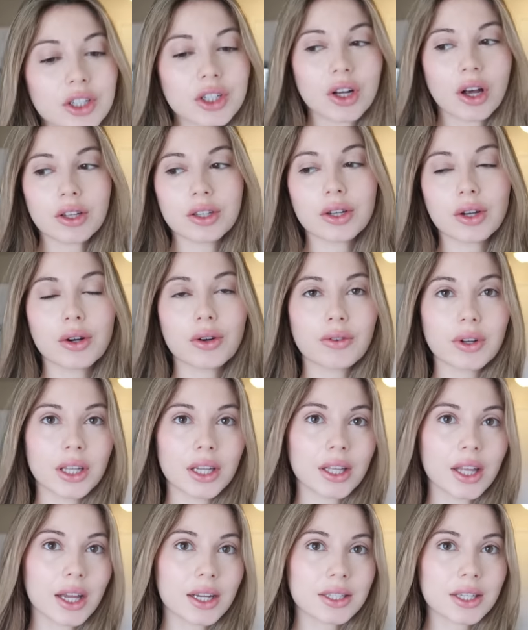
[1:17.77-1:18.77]
She also
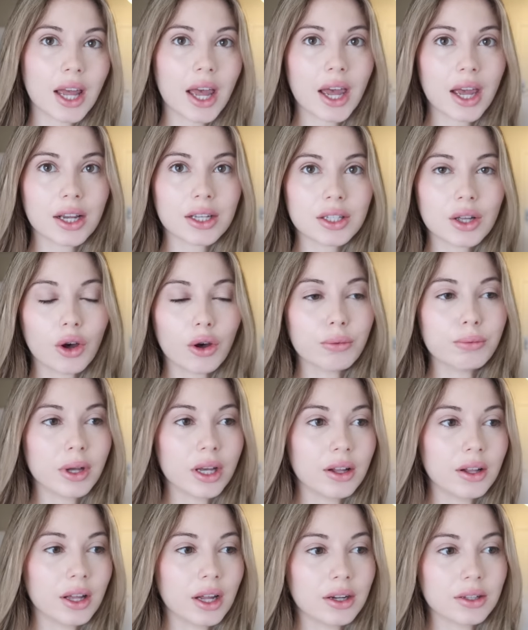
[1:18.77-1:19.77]
really likes eggs,
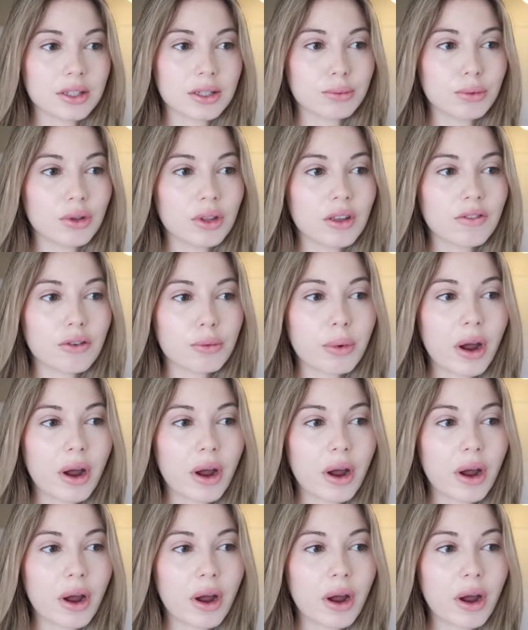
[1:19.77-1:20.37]
oatmeal, and a smoothie for